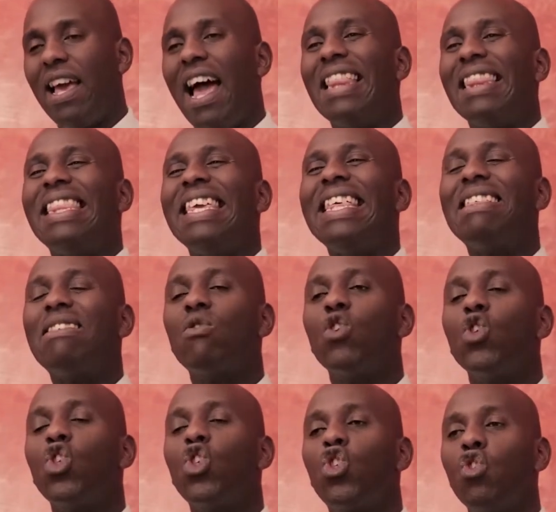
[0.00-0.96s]
And these
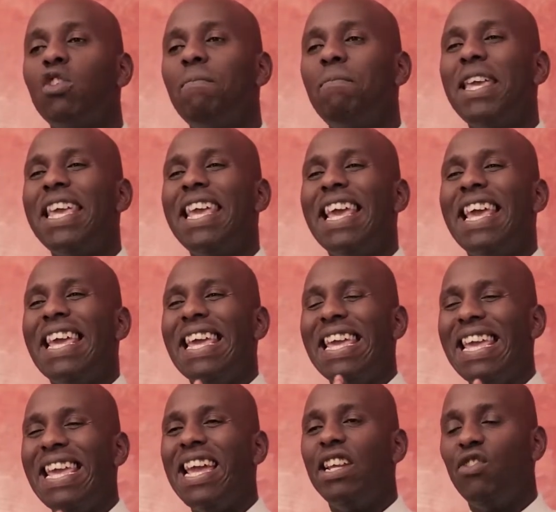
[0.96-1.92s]
should be
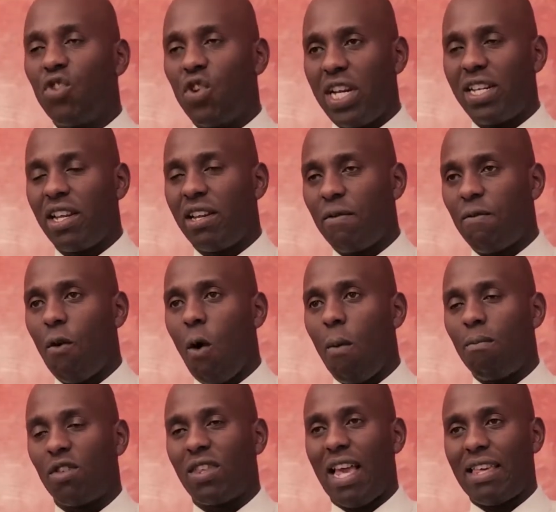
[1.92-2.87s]
in written
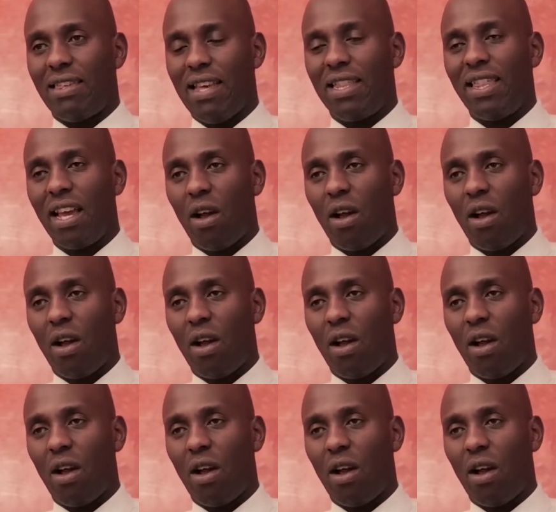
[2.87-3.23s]
form, such that the